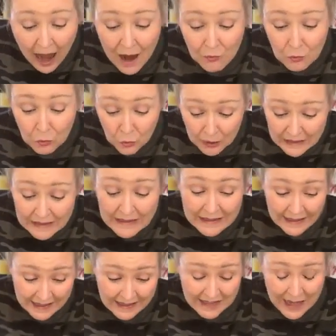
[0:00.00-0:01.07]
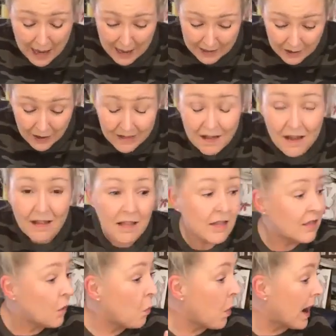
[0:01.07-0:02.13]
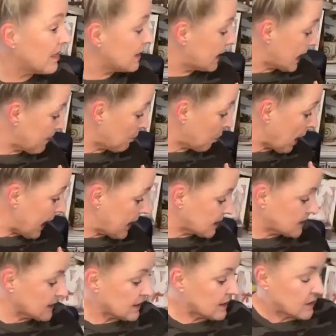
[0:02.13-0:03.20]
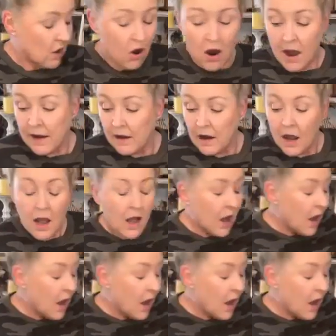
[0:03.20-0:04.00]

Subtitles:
I really like that. The one that I practiced on